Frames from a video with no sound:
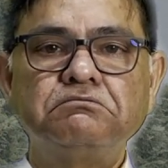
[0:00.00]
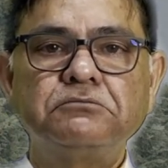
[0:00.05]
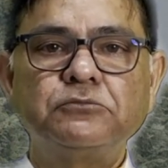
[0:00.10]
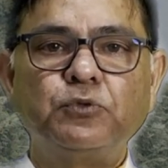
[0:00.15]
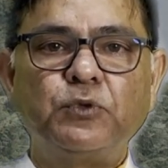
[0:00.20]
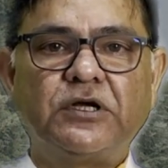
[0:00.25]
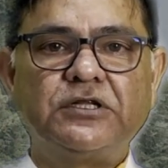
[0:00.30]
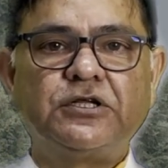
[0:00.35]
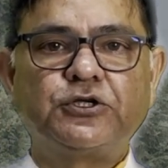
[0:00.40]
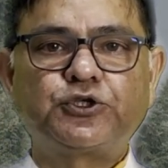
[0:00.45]

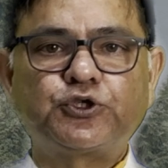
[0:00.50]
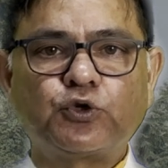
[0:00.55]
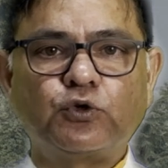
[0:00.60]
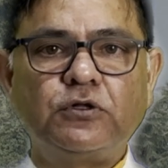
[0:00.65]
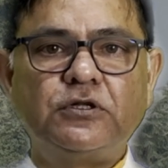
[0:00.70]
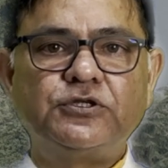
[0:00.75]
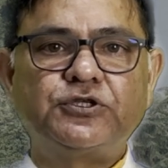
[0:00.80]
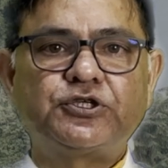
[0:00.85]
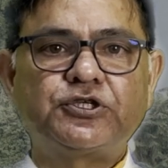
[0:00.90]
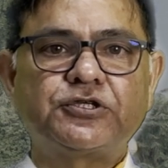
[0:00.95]
where the
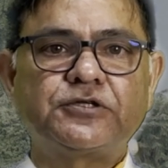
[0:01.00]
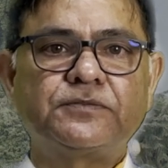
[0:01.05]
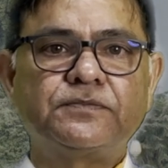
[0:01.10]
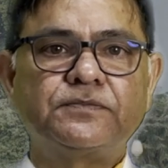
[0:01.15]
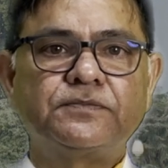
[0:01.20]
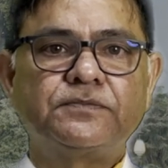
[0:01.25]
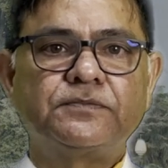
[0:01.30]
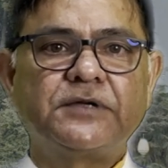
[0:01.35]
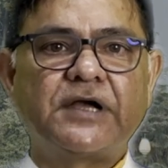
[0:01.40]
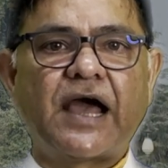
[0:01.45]
Schultz,
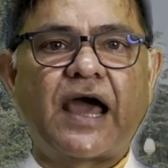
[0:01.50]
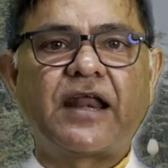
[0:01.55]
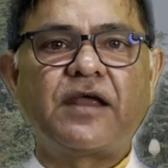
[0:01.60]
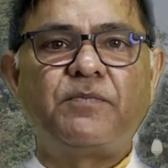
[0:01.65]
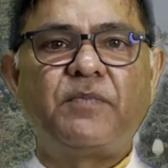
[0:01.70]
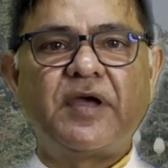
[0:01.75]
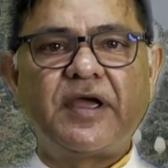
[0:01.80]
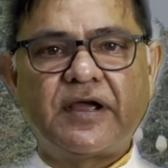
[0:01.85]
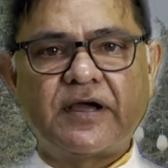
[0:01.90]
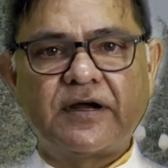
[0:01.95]
Gary
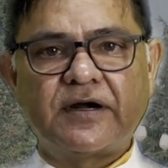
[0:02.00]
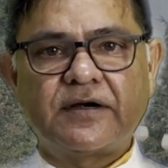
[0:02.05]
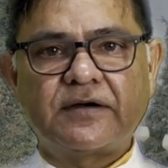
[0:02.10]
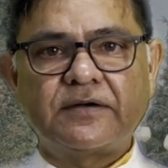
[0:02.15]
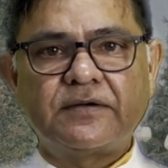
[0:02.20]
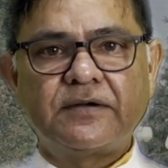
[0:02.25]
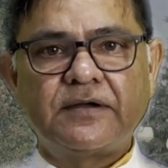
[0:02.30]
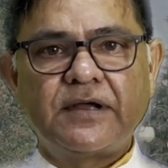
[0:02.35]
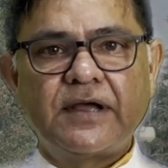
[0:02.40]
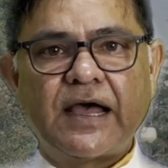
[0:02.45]
Baker,
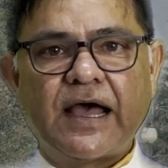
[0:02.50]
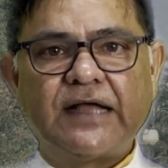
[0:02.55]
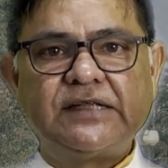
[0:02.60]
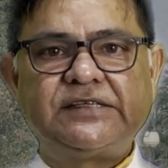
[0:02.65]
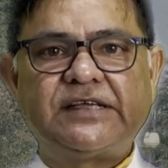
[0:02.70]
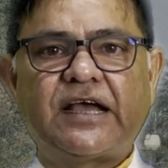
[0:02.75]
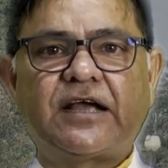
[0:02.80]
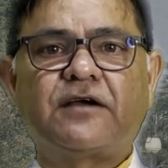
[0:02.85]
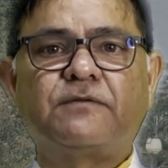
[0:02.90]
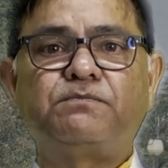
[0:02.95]
and
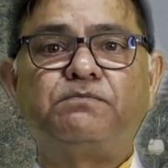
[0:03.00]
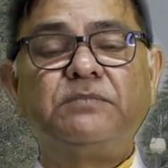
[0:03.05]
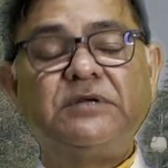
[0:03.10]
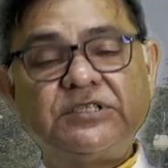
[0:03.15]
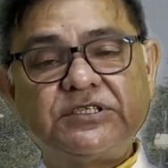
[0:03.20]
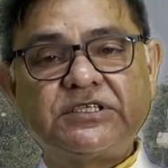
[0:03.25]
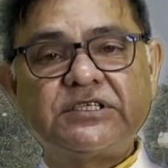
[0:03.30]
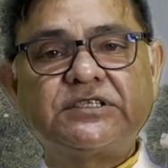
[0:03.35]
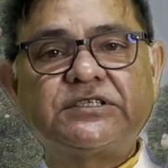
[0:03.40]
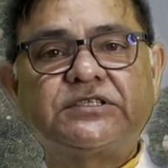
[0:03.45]
Jacob
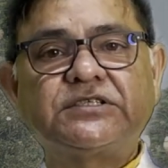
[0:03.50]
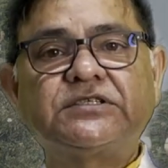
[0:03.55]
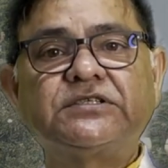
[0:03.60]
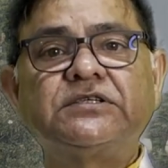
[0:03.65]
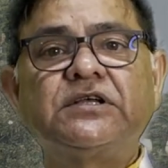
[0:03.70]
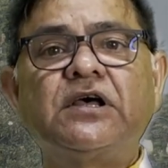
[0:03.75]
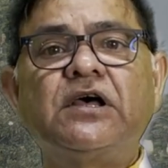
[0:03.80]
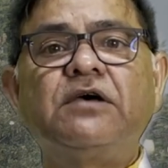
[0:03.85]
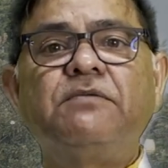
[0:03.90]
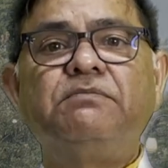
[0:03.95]

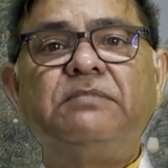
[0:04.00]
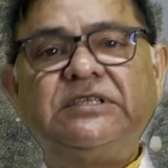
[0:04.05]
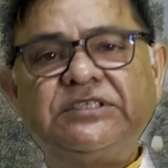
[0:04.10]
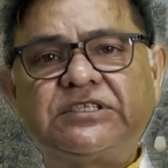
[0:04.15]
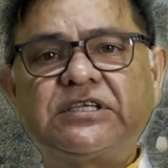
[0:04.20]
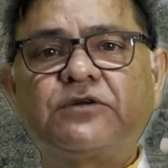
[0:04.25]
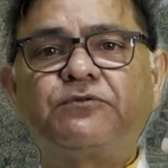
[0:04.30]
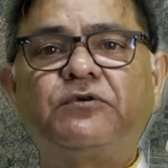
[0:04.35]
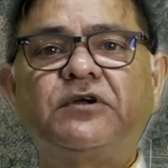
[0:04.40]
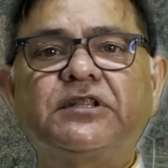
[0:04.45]

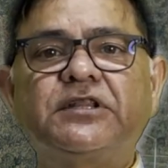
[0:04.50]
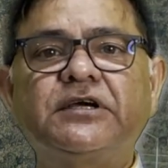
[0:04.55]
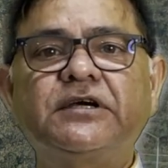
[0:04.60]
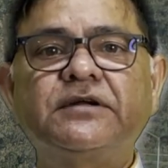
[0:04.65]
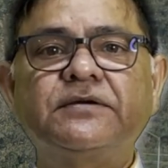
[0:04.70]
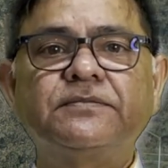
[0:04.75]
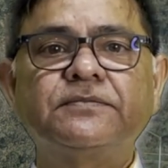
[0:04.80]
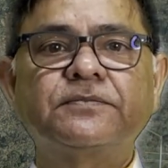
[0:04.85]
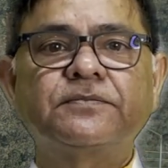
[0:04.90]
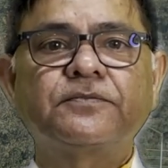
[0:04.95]
Mincer were there,
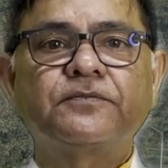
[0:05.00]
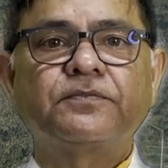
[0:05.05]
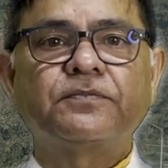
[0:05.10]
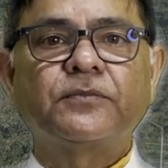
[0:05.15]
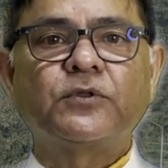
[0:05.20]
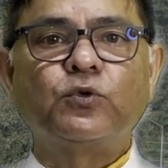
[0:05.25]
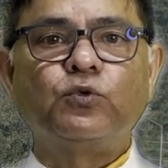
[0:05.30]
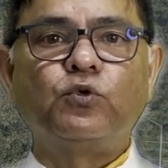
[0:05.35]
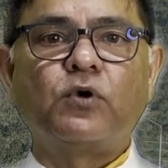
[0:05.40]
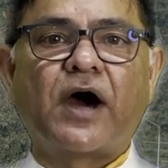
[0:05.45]

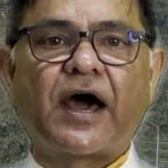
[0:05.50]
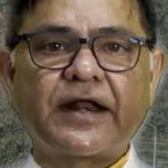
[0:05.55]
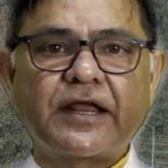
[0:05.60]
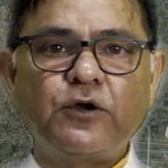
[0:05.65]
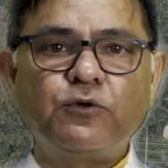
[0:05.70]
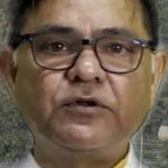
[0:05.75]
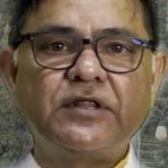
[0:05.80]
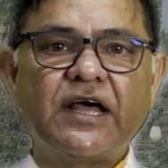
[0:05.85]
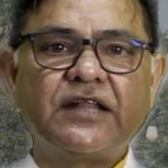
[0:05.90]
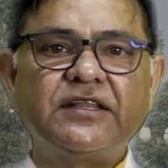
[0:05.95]
who
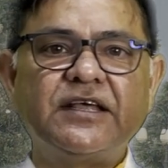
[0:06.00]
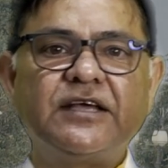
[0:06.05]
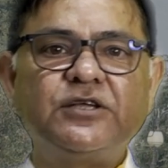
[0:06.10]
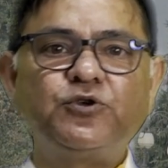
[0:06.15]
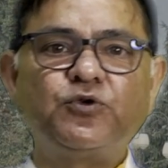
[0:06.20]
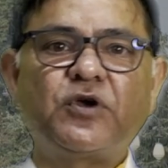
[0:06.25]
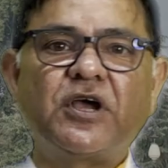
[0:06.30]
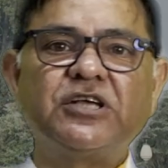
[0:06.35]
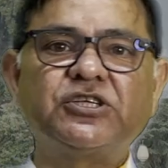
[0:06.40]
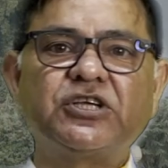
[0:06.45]
argued that the
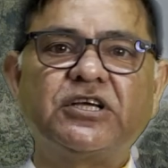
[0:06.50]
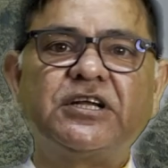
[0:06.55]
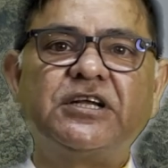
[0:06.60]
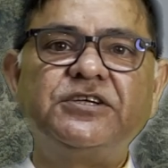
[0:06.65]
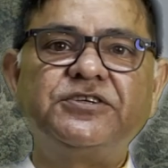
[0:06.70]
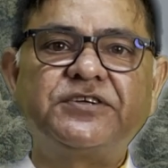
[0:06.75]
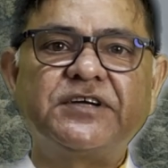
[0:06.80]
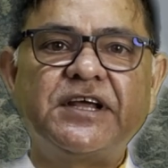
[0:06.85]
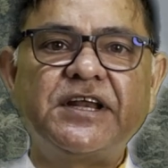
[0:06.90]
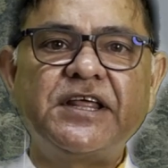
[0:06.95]
education
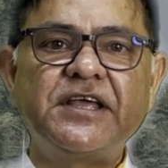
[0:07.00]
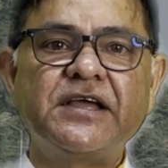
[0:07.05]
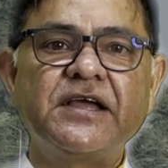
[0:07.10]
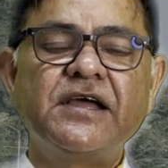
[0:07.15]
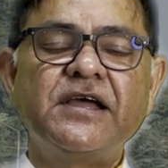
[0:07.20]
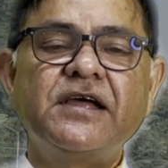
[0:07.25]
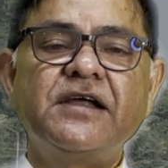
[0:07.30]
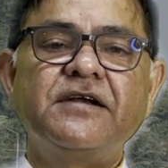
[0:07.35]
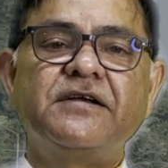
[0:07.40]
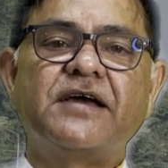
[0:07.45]
and training
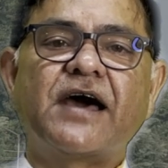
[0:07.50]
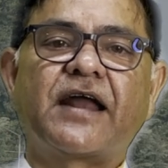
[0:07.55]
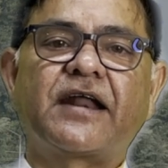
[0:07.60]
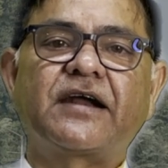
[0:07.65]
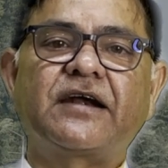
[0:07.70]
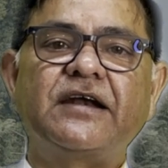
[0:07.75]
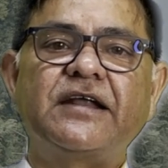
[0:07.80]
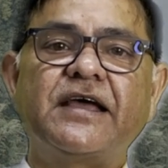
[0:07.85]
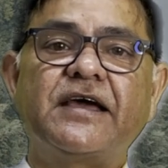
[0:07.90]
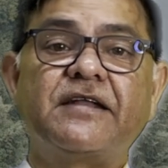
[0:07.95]

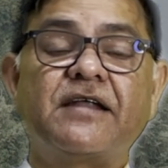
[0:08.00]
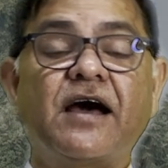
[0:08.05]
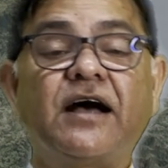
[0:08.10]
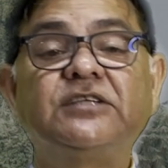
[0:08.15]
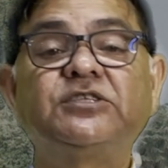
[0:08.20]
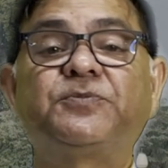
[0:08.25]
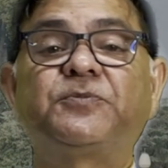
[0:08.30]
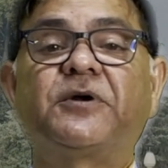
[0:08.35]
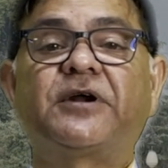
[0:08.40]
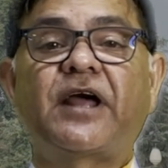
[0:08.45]
directly
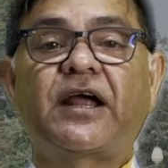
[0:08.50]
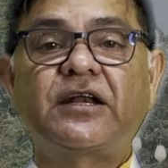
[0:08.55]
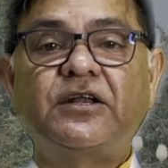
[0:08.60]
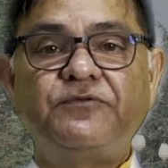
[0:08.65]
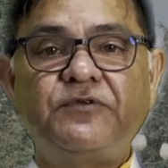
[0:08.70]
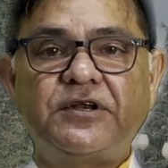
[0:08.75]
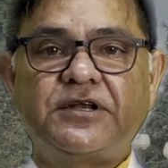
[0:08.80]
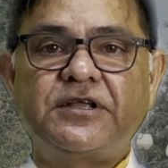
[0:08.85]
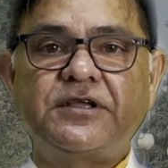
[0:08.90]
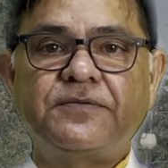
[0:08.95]
enhance
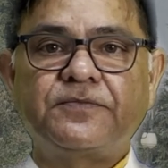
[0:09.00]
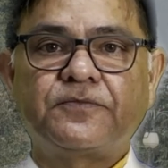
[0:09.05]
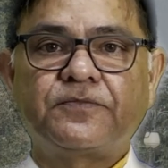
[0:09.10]
productivity.